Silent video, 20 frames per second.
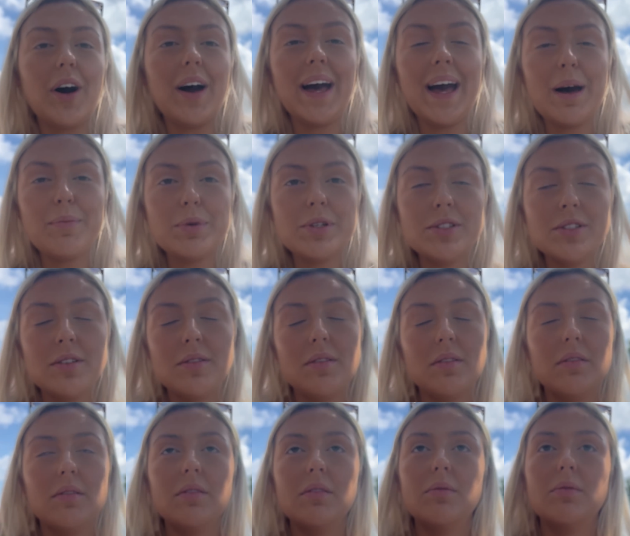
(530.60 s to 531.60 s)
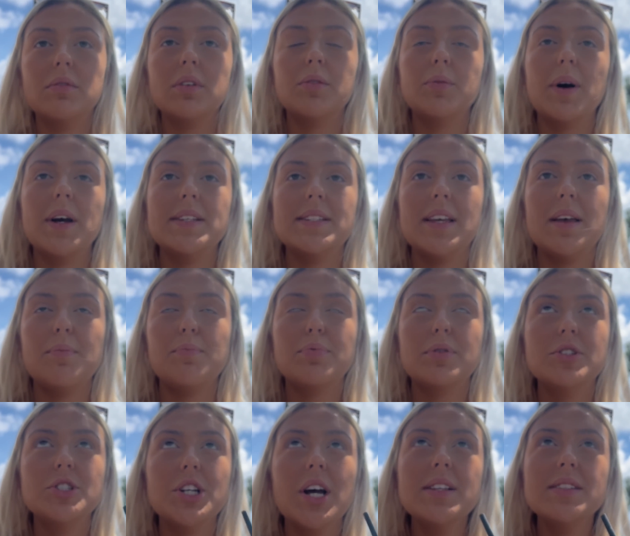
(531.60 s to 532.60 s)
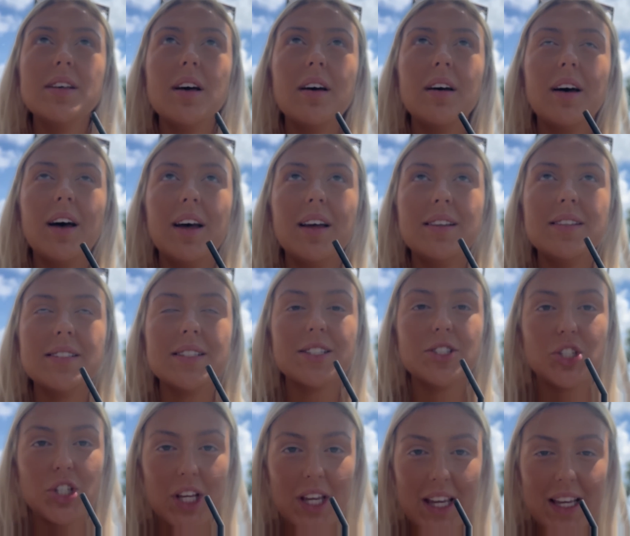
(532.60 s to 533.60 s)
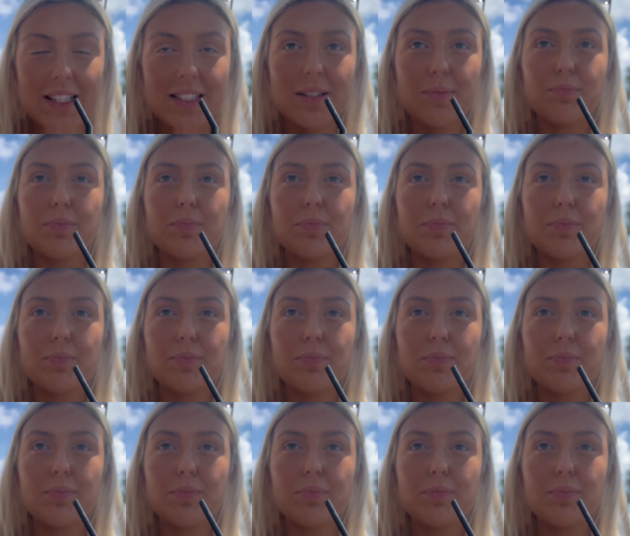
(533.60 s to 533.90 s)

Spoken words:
a ham and prosciutto and cheese,